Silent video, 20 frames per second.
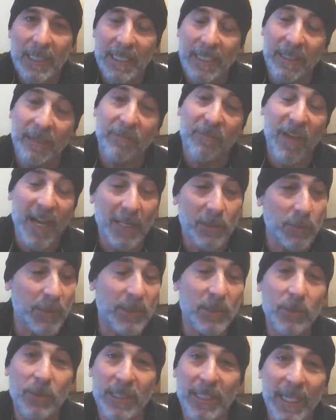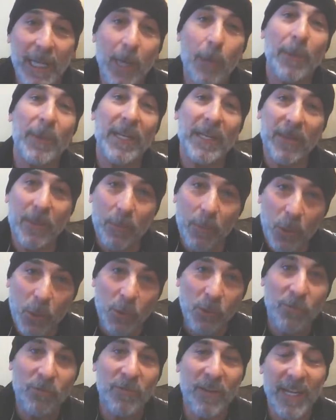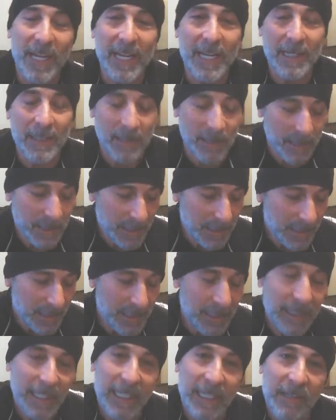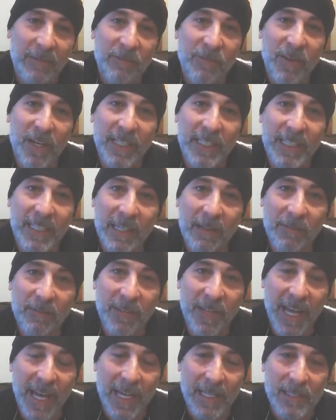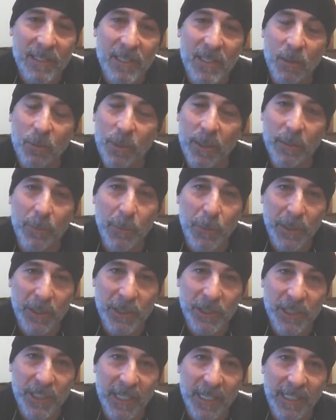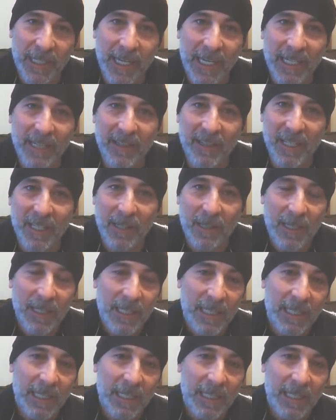In fact, we do need help in the move and in funding of that. So we appreciate anything.